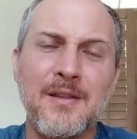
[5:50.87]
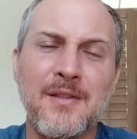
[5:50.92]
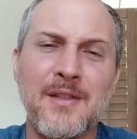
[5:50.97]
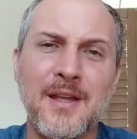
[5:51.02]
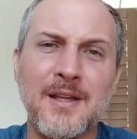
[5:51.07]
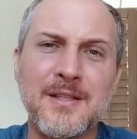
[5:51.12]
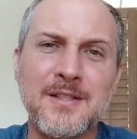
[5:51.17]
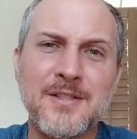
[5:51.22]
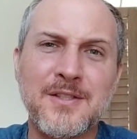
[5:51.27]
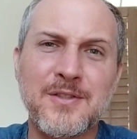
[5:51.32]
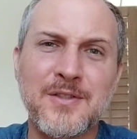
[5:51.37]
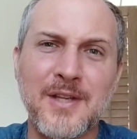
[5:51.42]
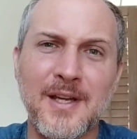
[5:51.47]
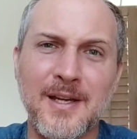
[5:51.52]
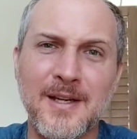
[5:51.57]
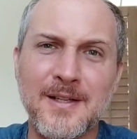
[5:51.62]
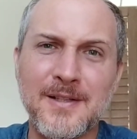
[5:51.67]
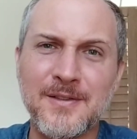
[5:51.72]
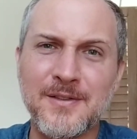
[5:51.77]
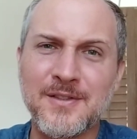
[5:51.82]
Thanks
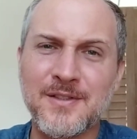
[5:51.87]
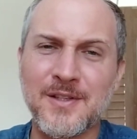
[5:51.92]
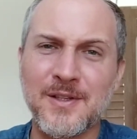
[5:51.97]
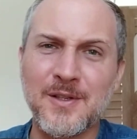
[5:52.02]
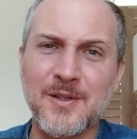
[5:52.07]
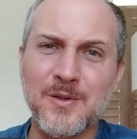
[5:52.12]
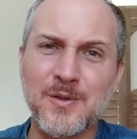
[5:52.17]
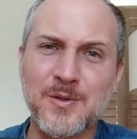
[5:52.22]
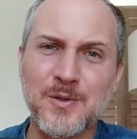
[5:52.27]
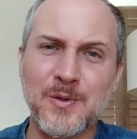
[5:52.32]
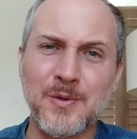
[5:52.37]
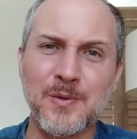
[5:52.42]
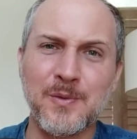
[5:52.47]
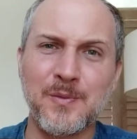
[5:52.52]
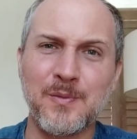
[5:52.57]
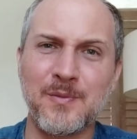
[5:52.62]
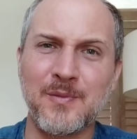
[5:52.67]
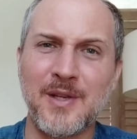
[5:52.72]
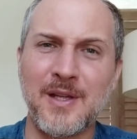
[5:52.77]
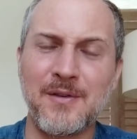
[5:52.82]
and see you
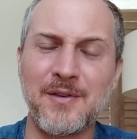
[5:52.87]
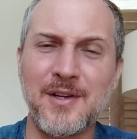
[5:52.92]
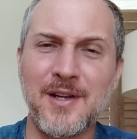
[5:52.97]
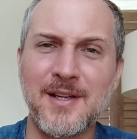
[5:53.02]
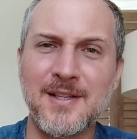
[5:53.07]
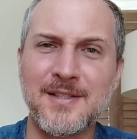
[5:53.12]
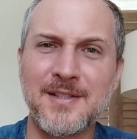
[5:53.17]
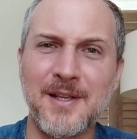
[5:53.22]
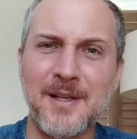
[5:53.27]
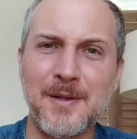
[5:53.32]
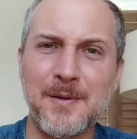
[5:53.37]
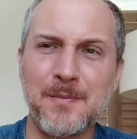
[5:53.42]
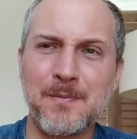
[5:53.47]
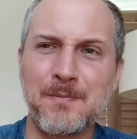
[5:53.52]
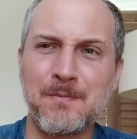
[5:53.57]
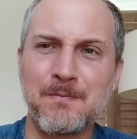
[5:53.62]
soon. Have a nice day.